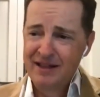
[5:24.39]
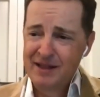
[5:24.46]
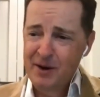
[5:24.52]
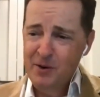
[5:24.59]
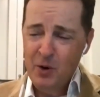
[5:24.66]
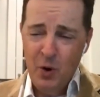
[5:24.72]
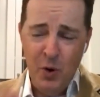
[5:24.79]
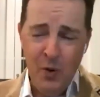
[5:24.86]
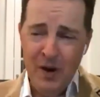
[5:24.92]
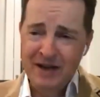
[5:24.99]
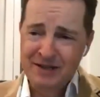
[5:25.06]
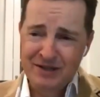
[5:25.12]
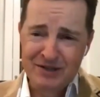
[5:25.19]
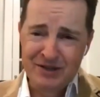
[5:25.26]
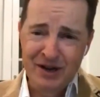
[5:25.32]
They were
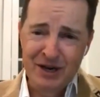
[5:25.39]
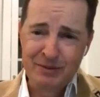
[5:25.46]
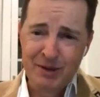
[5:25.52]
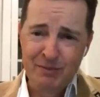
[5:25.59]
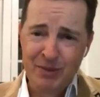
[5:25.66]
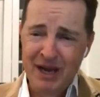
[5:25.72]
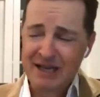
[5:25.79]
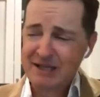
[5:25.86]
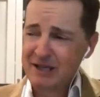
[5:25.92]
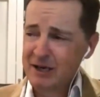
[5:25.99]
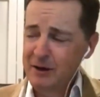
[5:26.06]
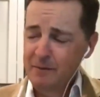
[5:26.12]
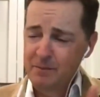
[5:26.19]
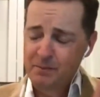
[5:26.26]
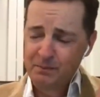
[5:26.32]
always designed to be
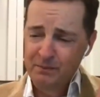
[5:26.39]
basic,